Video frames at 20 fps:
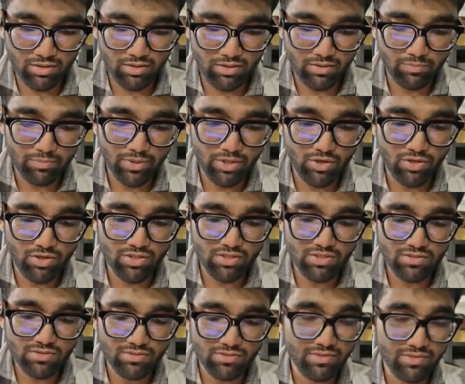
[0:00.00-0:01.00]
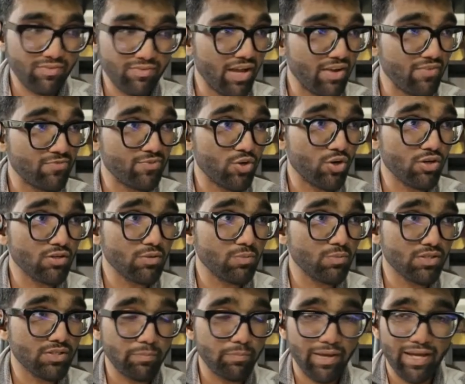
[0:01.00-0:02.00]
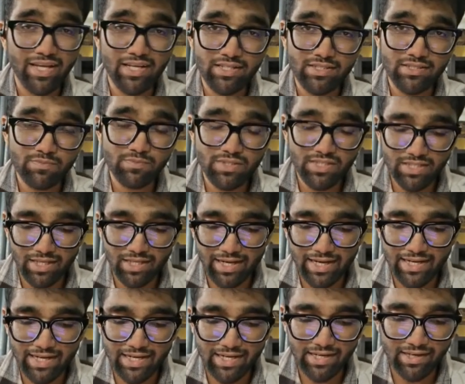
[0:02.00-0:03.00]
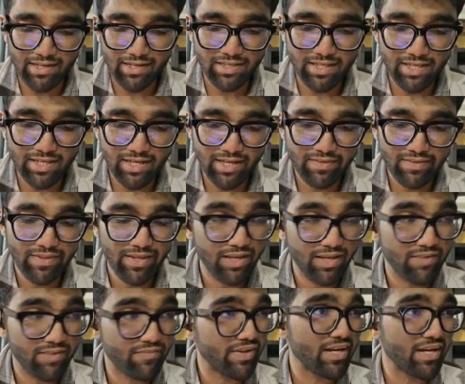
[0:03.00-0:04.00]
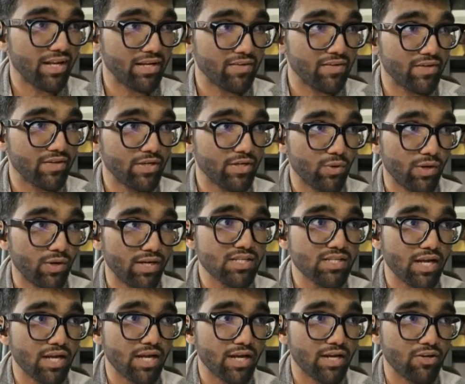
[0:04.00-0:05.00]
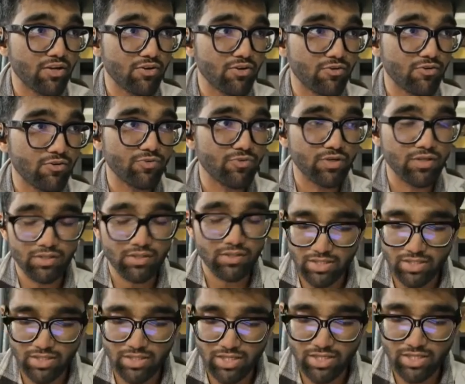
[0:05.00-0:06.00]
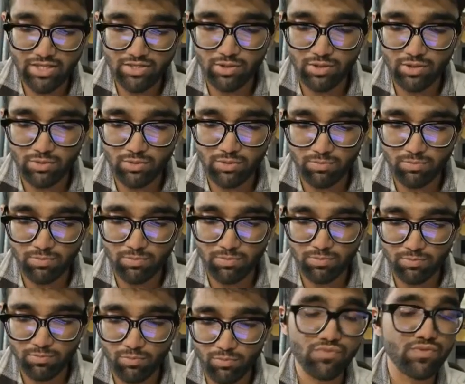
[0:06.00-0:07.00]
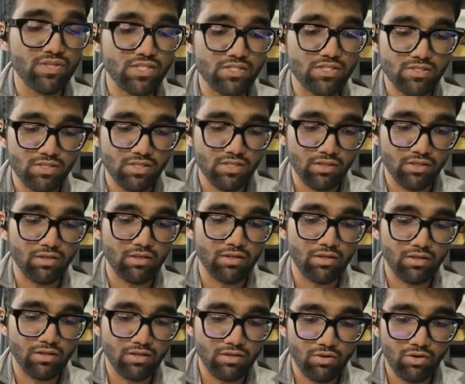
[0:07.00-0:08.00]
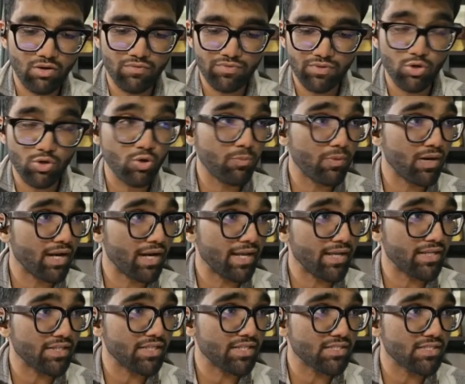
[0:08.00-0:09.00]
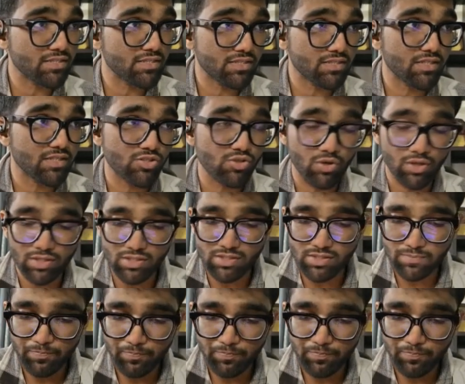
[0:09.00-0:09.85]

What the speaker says: because I've talked about the mechanism in great detail there, and they are very relevant to understanding of the histomorphology of these of the glomeruli in these disorders.